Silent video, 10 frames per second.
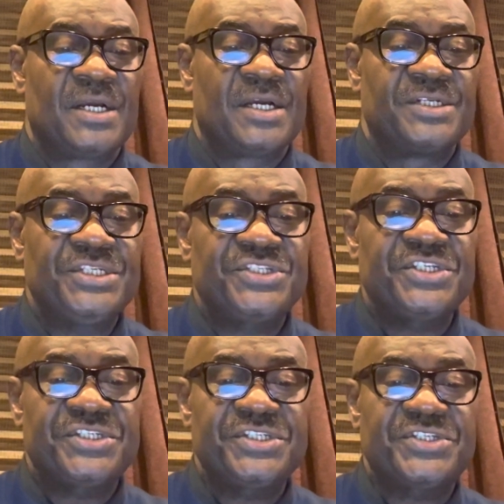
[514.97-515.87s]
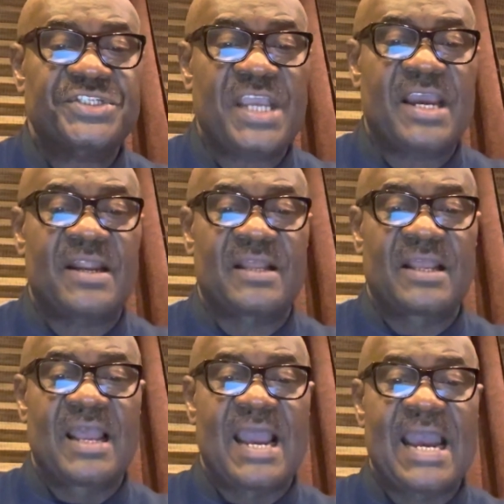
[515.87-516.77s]
These teaching styles
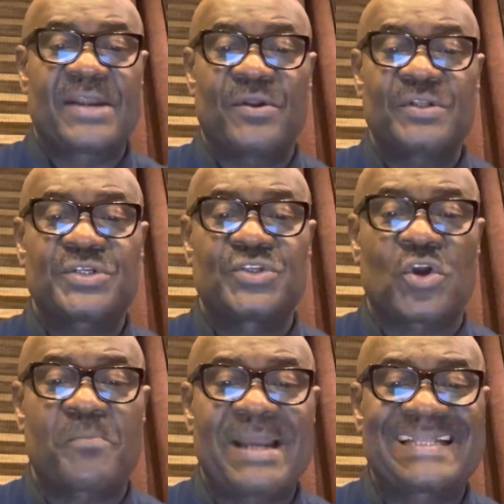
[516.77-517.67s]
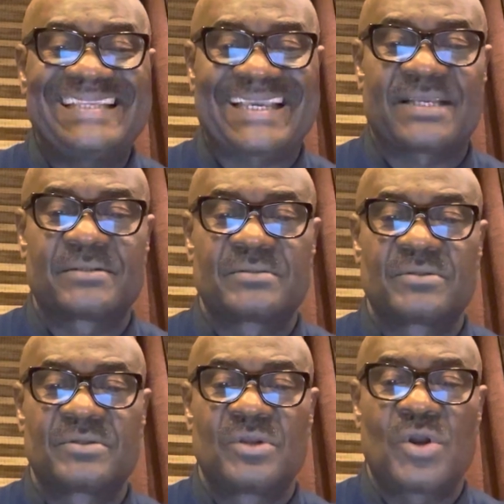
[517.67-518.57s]
are not dogmatic
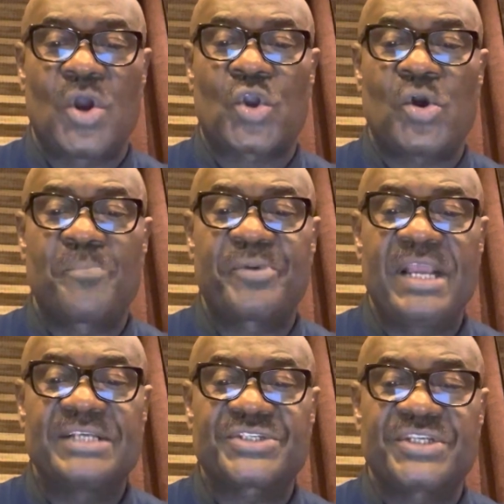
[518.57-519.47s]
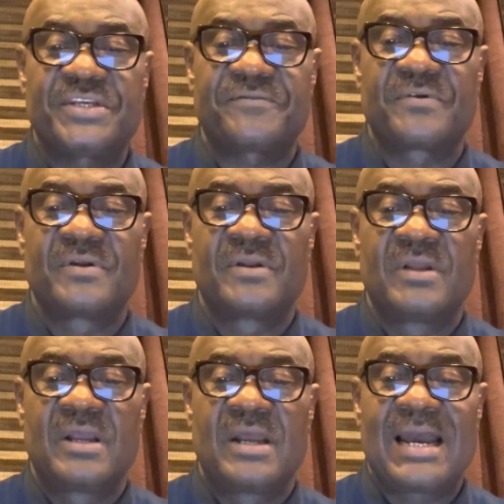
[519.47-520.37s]
or comprehensive
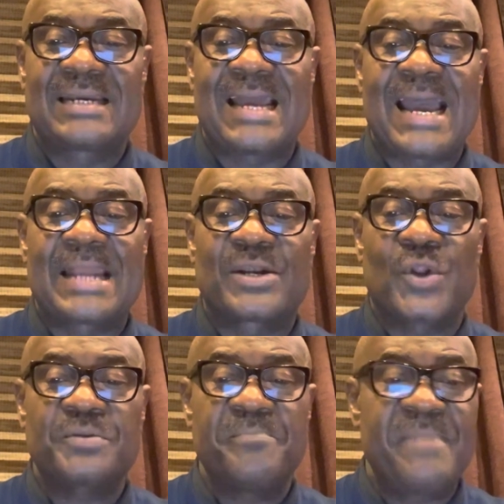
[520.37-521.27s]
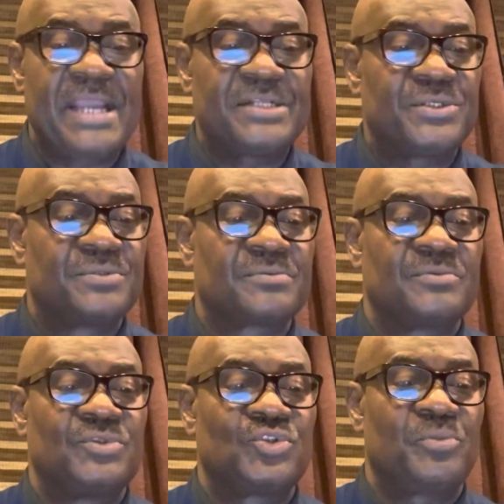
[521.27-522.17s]
and are not meant
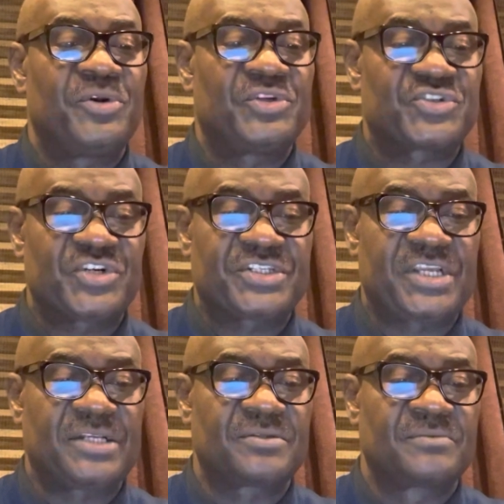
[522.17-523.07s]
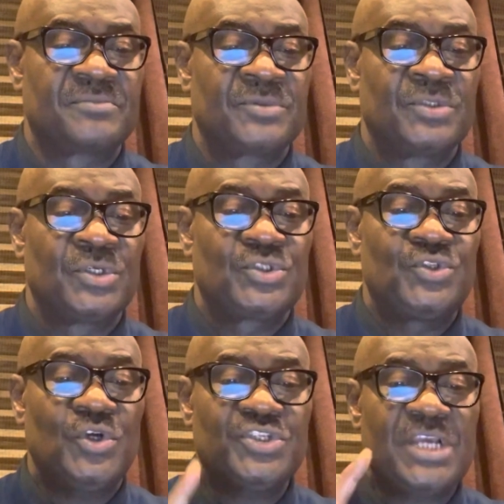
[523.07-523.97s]
to be restricted,
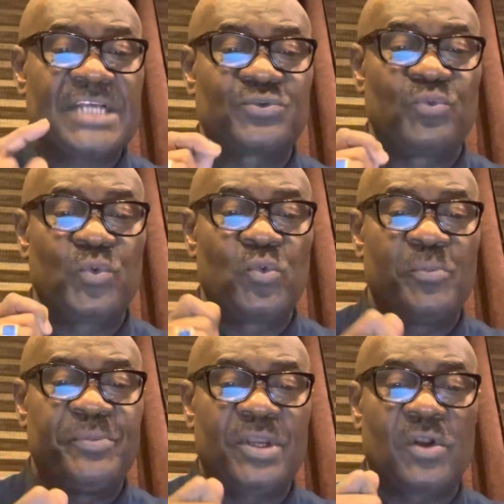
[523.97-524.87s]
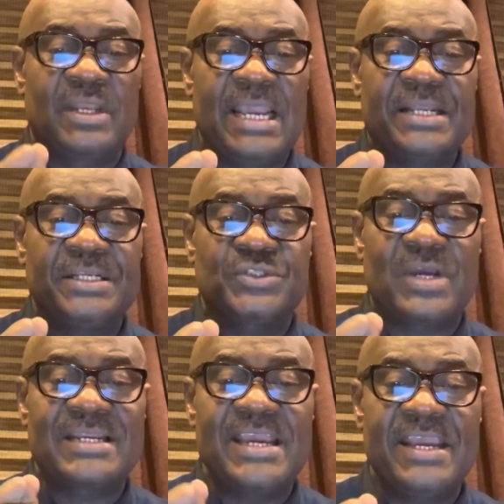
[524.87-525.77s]
just as we will be unlikely to
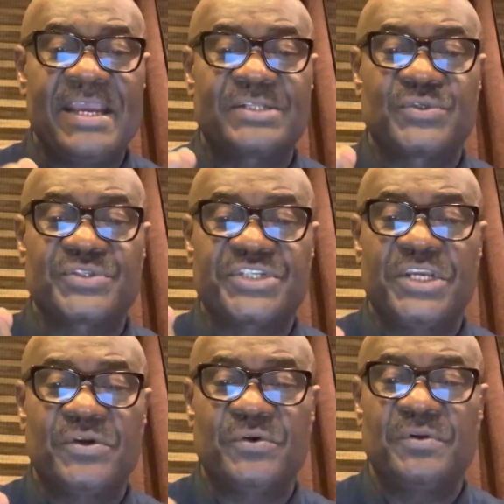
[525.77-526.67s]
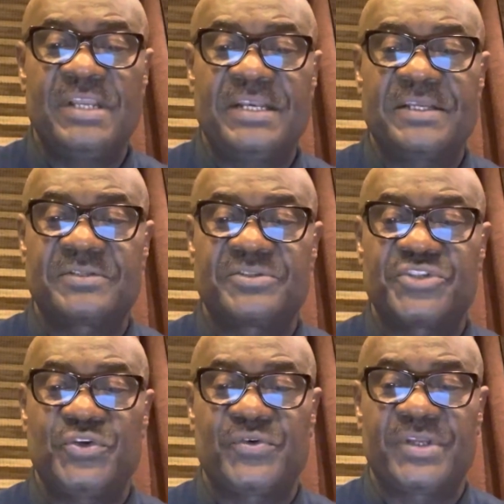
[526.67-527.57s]
adhere to single learning
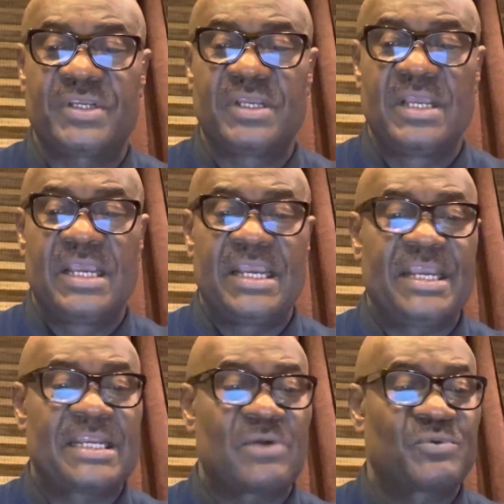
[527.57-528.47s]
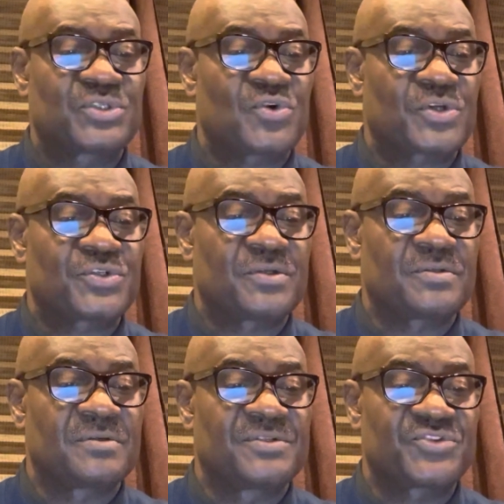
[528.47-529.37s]
theory in our instruction
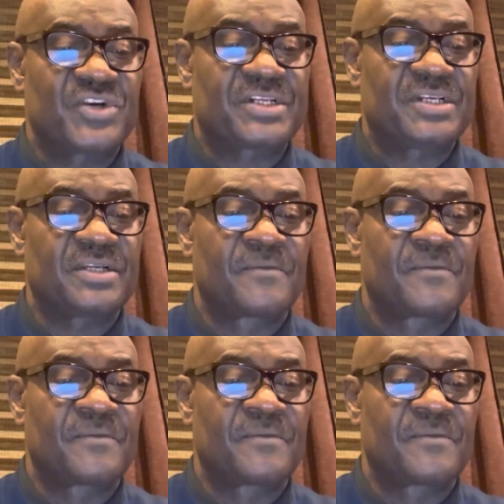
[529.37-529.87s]
strictly.